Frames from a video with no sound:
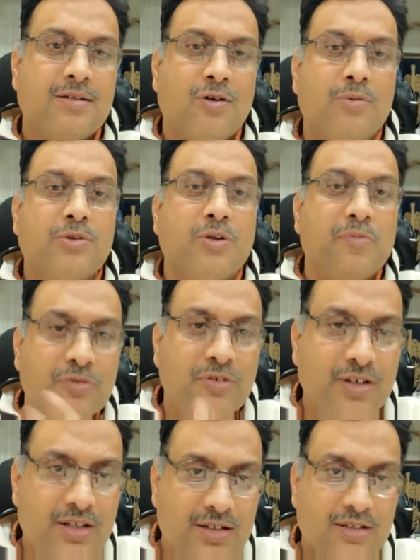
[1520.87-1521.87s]
Chromosome
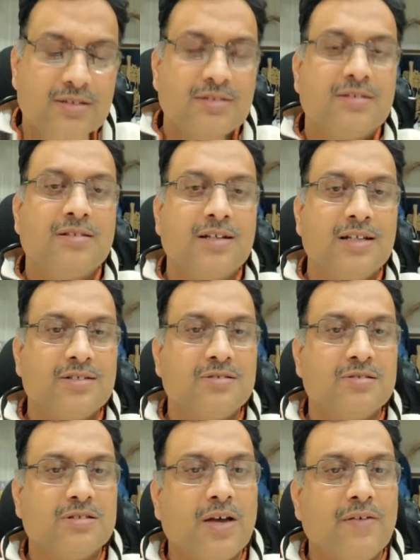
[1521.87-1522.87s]
3, it is
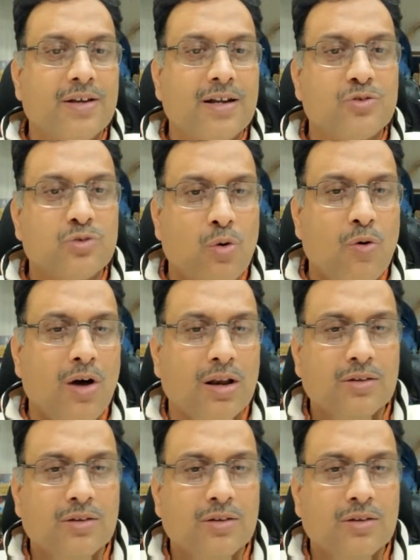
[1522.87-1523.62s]
3:7, and so on.